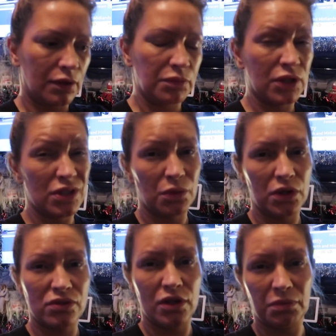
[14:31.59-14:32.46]
And because he
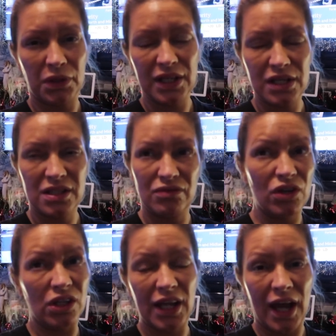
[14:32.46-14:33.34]
works for the police, he
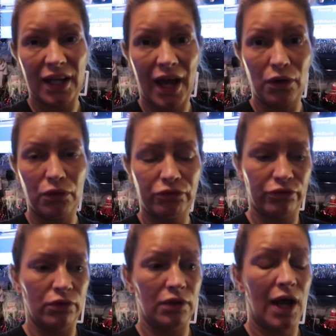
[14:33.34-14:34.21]
really can't get out,
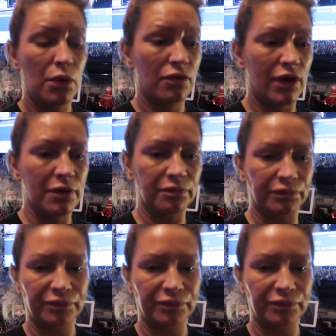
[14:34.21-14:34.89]
out of it.